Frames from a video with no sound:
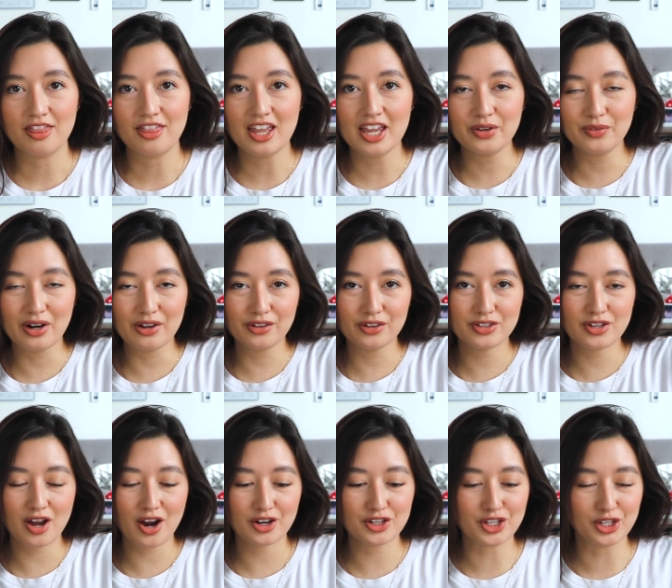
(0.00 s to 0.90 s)
They'd rather
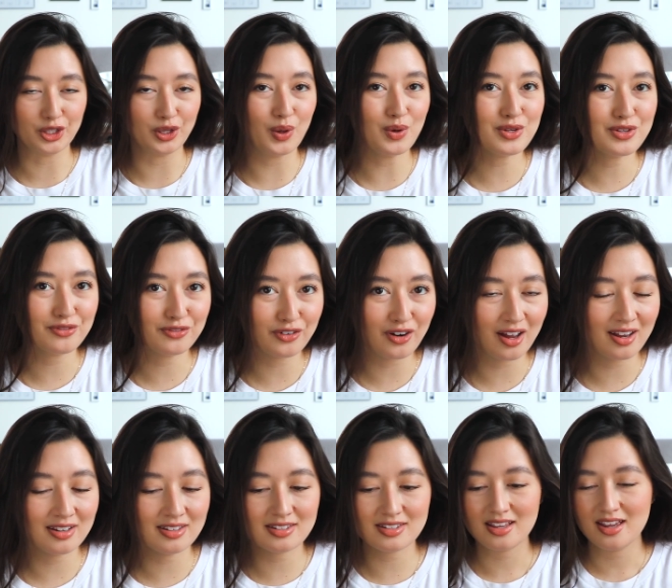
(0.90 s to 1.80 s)
talk to close
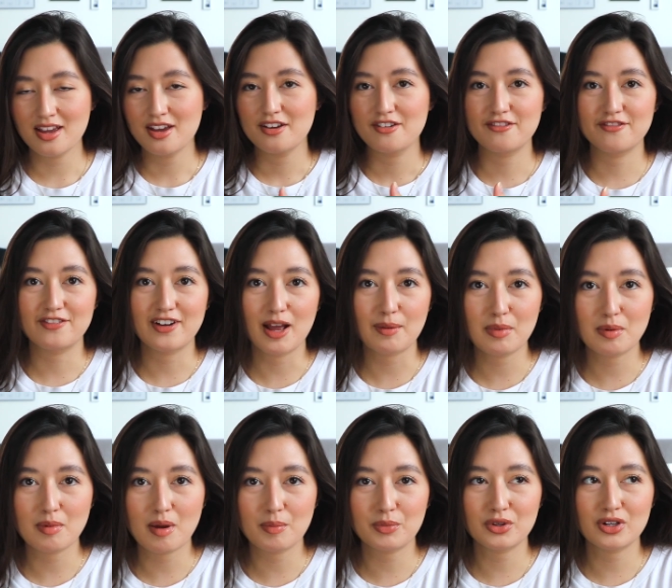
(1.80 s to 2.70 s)
friends, family
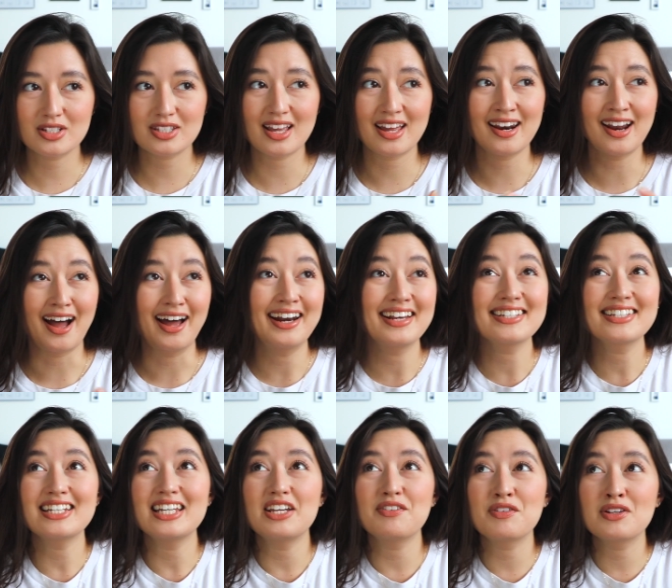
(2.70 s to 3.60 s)
members, and
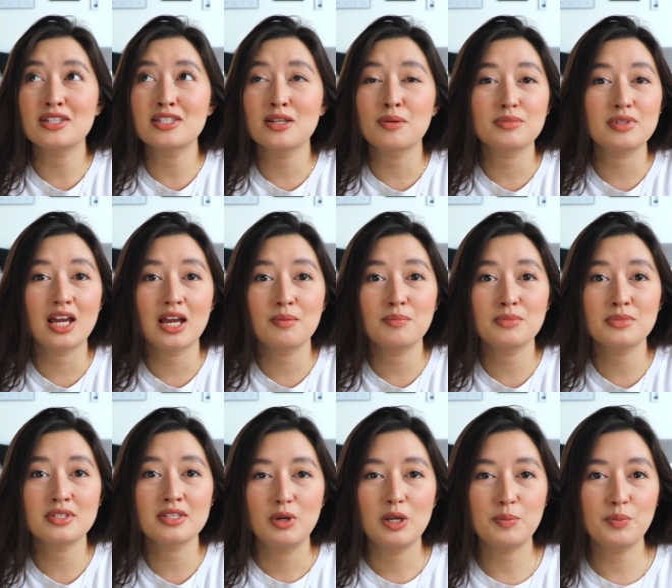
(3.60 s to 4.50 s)
honestly even
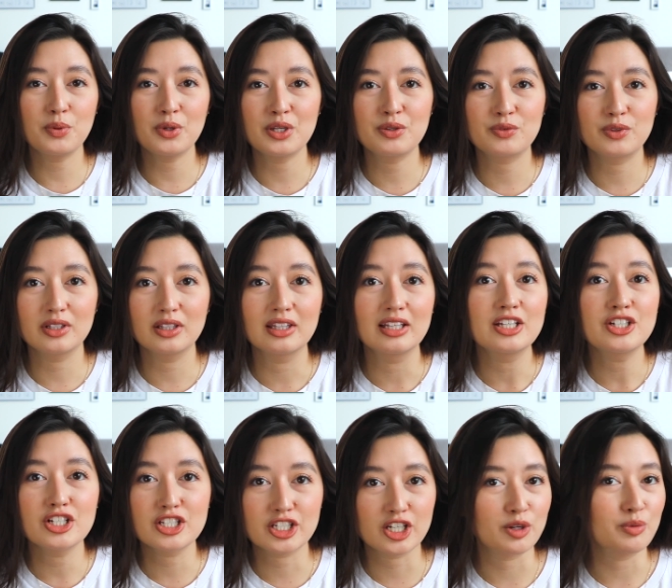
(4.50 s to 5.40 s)
sometimes people in
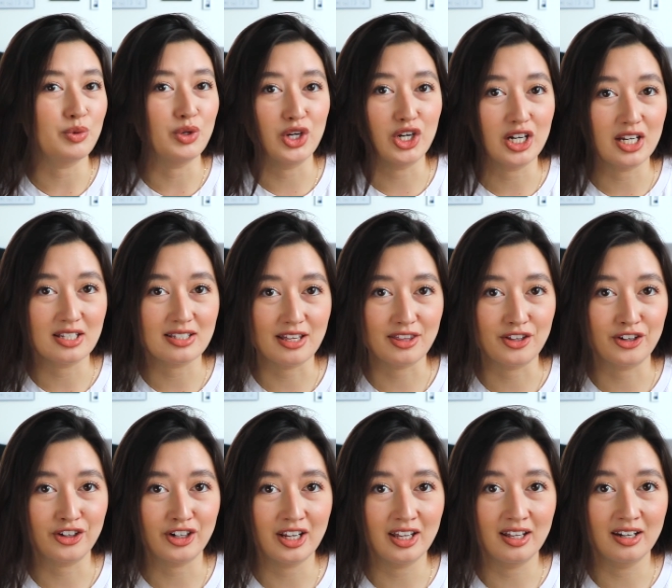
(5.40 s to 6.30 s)
religious communities that
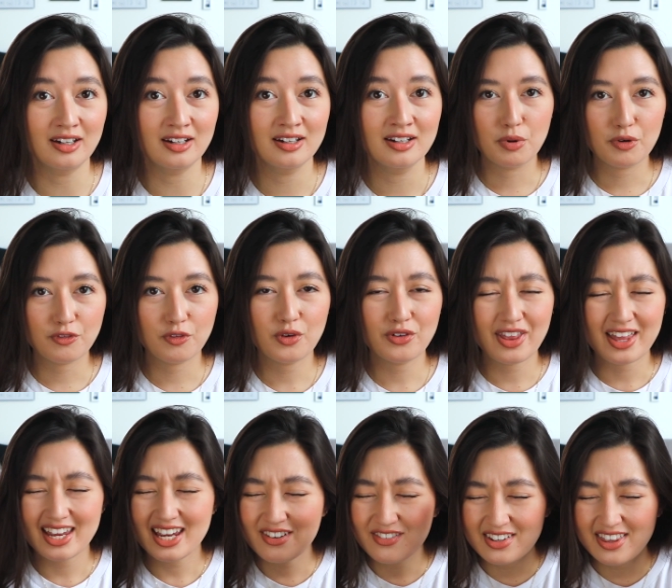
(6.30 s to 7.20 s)
they're in, before
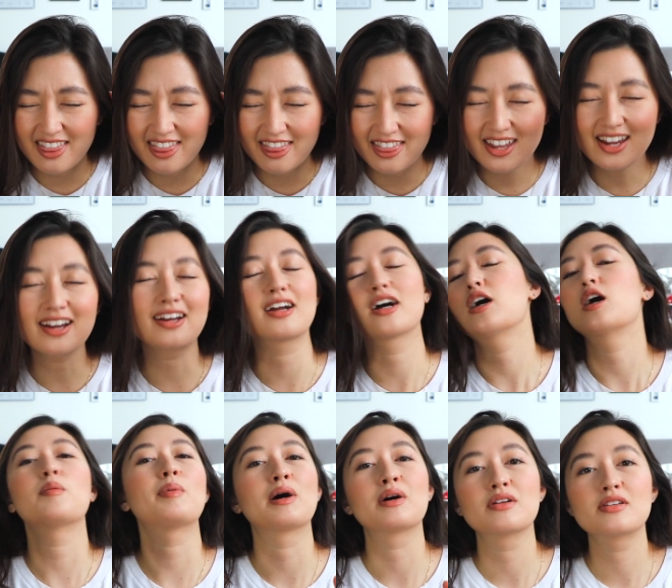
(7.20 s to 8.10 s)
they even think
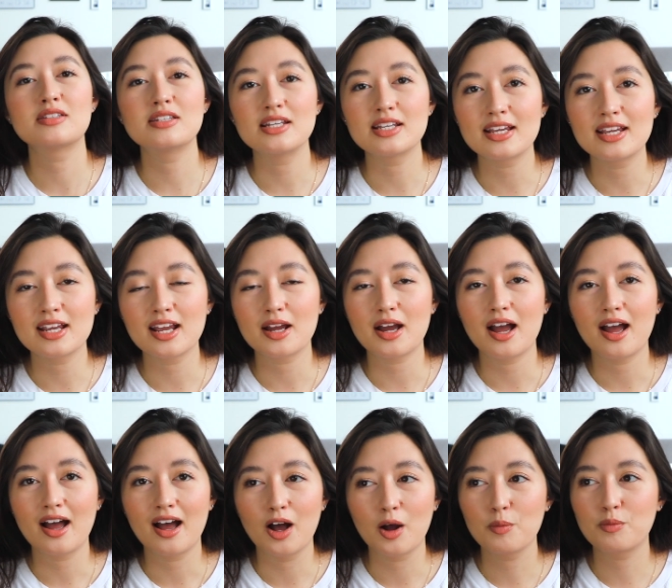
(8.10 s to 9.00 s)
about seeking
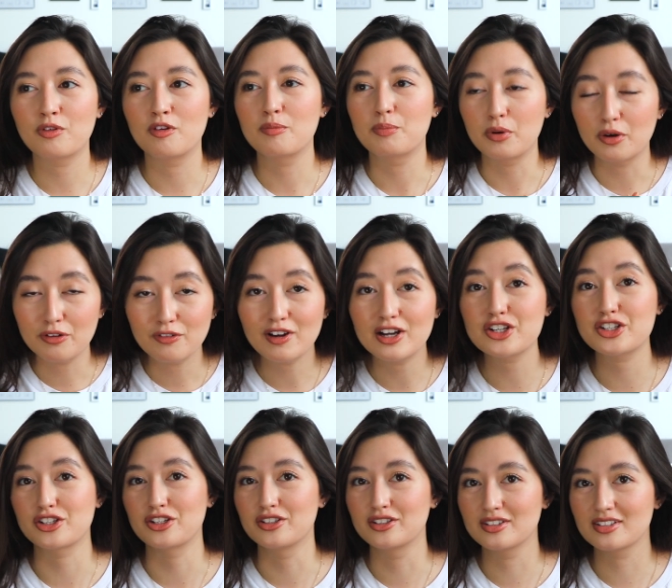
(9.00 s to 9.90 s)
help from
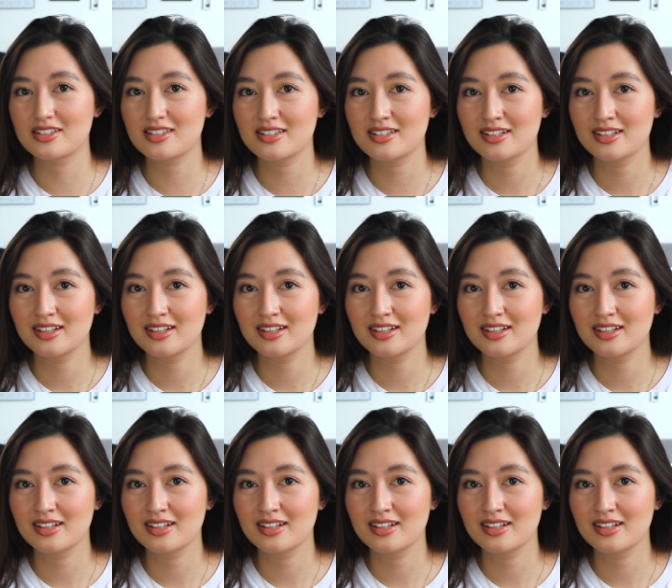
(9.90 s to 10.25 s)
professionals.